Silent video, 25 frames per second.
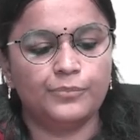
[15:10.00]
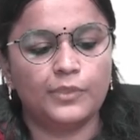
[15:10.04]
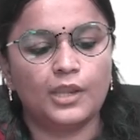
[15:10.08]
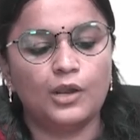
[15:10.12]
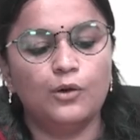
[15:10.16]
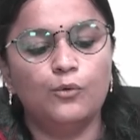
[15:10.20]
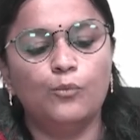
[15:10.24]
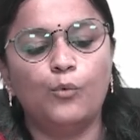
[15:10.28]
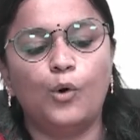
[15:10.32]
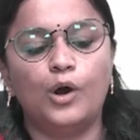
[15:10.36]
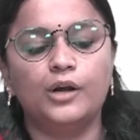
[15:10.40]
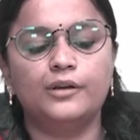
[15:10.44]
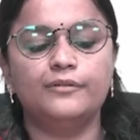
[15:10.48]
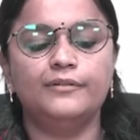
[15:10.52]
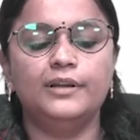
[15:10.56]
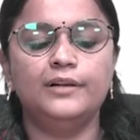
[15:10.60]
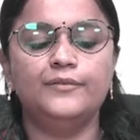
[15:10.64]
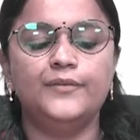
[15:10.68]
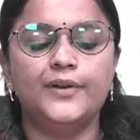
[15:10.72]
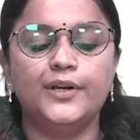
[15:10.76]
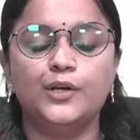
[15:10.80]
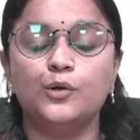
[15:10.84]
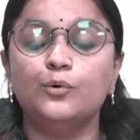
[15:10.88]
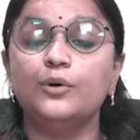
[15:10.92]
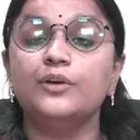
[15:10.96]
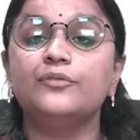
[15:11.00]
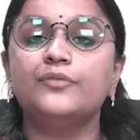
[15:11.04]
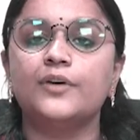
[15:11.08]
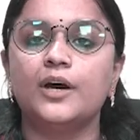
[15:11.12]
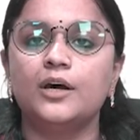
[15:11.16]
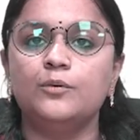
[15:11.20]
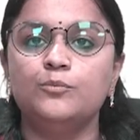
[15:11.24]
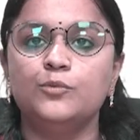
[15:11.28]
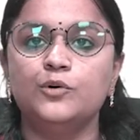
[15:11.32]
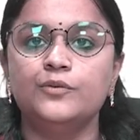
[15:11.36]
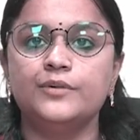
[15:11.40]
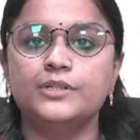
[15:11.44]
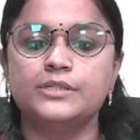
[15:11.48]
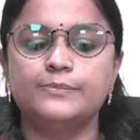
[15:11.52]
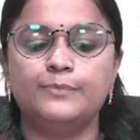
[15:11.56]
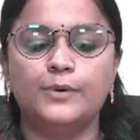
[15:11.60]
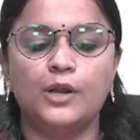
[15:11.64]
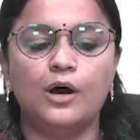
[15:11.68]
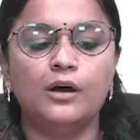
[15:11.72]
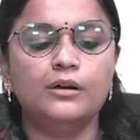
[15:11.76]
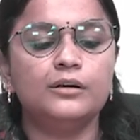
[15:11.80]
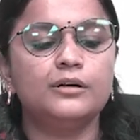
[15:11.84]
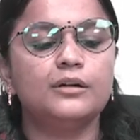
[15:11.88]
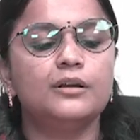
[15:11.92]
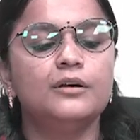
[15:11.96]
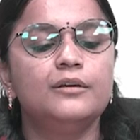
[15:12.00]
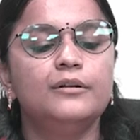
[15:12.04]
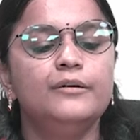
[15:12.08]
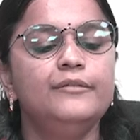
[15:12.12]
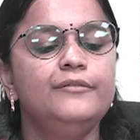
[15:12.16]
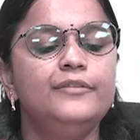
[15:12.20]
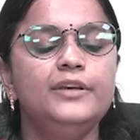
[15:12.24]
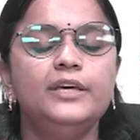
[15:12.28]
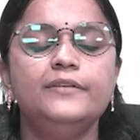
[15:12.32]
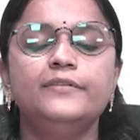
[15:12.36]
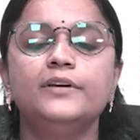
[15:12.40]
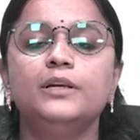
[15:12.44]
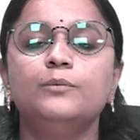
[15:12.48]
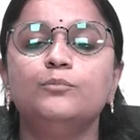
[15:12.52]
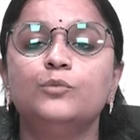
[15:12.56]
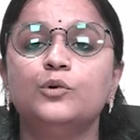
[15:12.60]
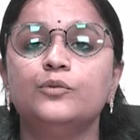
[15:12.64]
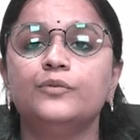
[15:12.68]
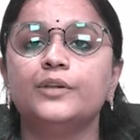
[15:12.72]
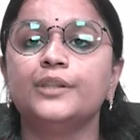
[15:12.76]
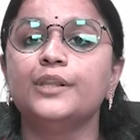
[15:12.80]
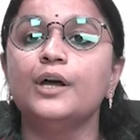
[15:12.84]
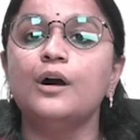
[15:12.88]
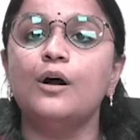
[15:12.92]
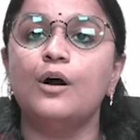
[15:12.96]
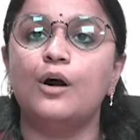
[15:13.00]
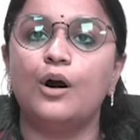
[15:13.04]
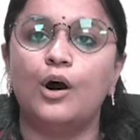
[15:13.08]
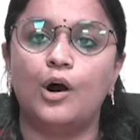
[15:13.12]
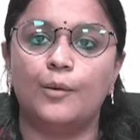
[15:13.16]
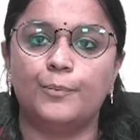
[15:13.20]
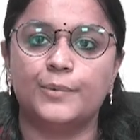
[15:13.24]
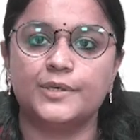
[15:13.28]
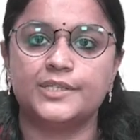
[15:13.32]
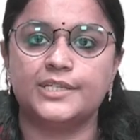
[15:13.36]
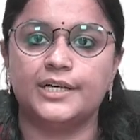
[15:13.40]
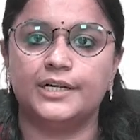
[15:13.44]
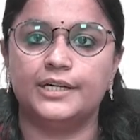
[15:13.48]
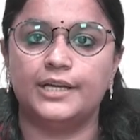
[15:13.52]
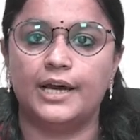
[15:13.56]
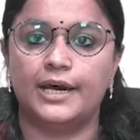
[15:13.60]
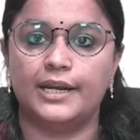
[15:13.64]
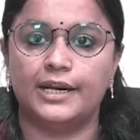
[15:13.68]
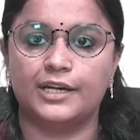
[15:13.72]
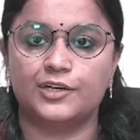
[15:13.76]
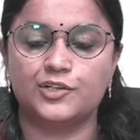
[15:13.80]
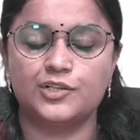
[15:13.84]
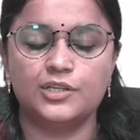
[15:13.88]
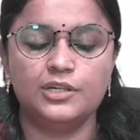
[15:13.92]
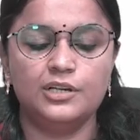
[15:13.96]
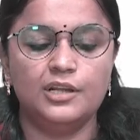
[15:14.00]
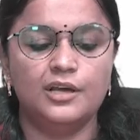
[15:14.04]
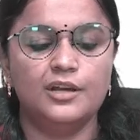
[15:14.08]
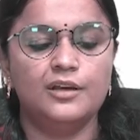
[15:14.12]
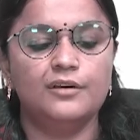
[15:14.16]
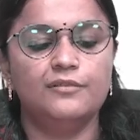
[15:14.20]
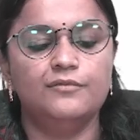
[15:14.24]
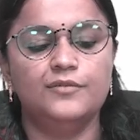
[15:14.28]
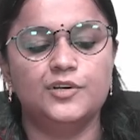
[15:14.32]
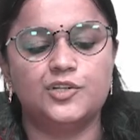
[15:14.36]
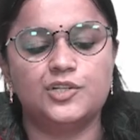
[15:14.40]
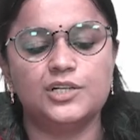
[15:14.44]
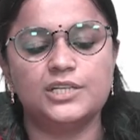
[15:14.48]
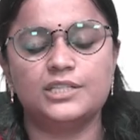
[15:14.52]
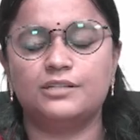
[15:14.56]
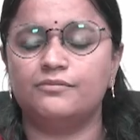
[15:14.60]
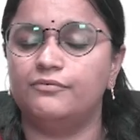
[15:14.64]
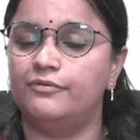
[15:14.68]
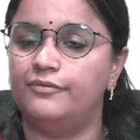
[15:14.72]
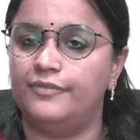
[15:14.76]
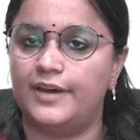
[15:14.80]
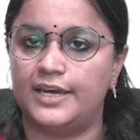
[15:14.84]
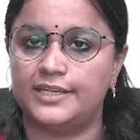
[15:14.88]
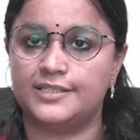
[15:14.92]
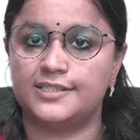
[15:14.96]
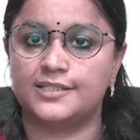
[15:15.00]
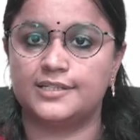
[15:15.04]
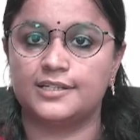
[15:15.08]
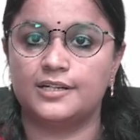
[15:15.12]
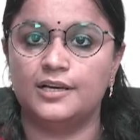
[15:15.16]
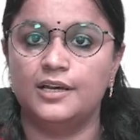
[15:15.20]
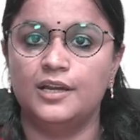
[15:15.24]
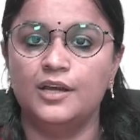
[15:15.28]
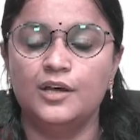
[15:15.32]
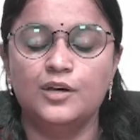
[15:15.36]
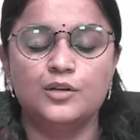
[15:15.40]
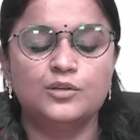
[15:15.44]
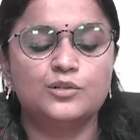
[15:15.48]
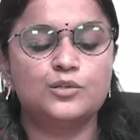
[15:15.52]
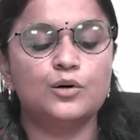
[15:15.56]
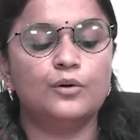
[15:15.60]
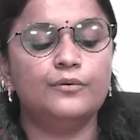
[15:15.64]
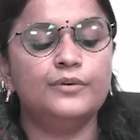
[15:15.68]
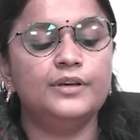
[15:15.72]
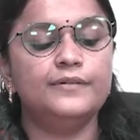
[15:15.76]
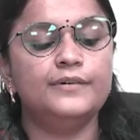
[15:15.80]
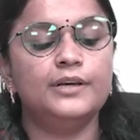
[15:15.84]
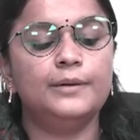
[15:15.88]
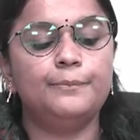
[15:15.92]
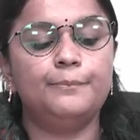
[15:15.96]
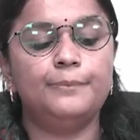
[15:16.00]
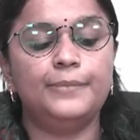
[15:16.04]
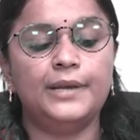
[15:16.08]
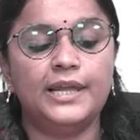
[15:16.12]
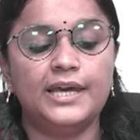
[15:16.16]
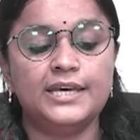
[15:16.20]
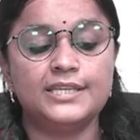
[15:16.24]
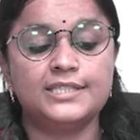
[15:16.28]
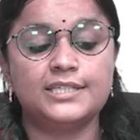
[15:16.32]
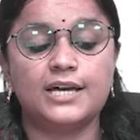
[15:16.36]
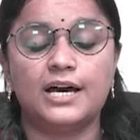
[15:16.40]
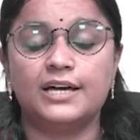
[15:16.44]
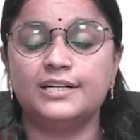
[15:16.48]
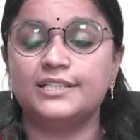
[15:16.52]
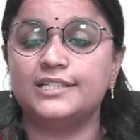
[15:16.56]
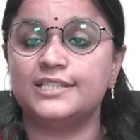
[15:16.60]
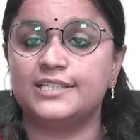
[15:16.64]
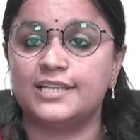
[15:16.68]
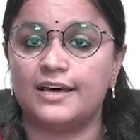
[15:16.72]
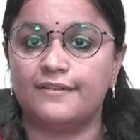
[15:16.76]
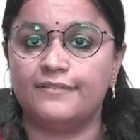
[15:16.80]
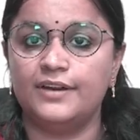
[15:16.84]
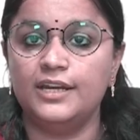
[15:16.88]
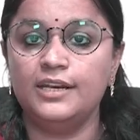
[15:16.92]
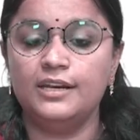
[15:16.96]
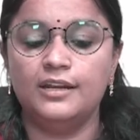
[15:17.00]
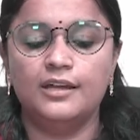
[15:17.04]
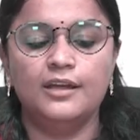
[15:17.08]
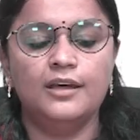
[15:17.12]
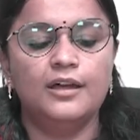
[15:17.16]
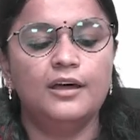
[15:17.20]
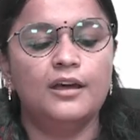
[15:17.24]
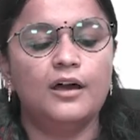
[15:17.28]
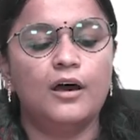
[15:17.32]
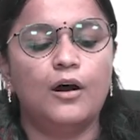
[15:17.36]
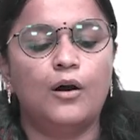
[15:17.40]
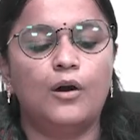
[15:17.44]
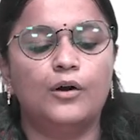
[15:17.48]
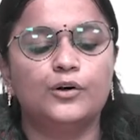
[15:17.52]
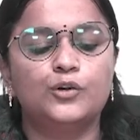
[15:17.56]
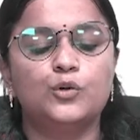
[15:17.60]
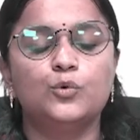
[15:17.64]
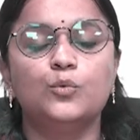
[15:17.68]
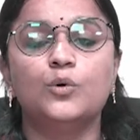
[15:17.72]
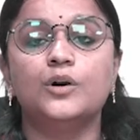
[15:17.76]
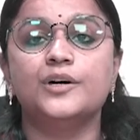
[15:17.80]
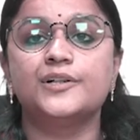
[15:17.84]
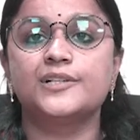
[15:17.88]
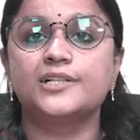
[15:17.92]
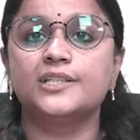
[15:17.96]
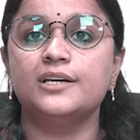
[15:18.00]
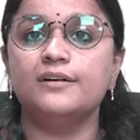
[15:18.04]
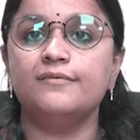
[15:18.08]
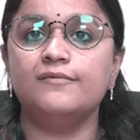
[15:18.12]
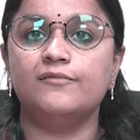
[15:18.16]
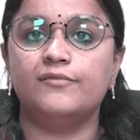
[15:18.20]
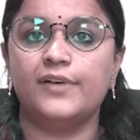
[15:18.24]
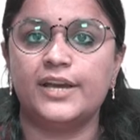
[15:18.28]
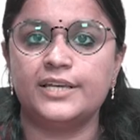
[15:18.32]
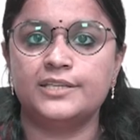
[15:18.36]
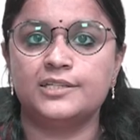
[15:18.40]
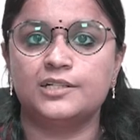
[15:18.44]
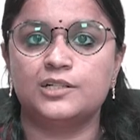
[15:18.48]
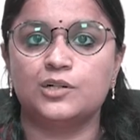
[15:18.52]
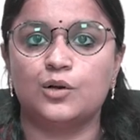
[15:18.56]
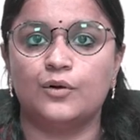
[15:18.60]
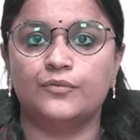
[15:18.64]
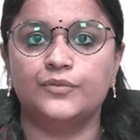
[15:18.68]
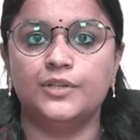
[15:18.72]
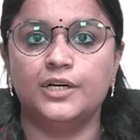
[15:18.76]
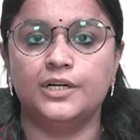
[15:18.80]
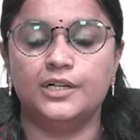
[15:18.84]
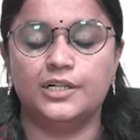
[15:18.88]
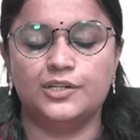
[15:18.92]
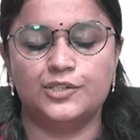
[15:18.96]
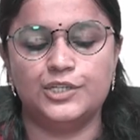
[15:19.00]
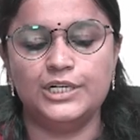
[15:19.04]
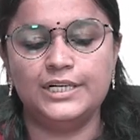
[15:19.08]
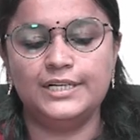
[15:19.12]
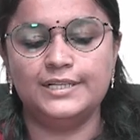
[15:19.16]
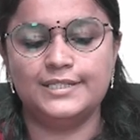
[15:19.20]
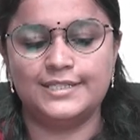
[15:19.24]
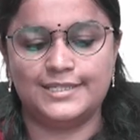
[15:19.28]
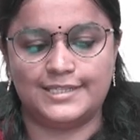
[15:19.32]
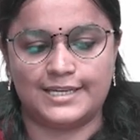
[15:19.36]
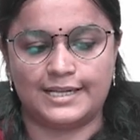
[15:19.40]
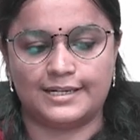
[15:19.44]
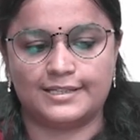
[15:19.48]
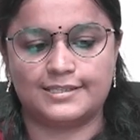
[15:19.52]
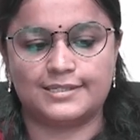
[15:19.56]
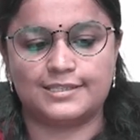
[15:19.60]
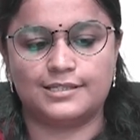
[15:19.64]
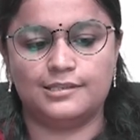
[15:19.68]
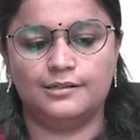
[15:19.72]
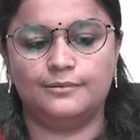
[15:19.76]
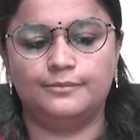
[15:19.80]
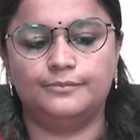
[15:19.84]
What will we do if our move is blocked? We will move in the opposite direction, which is west. So we will place our 7 towards the west of the digit 6.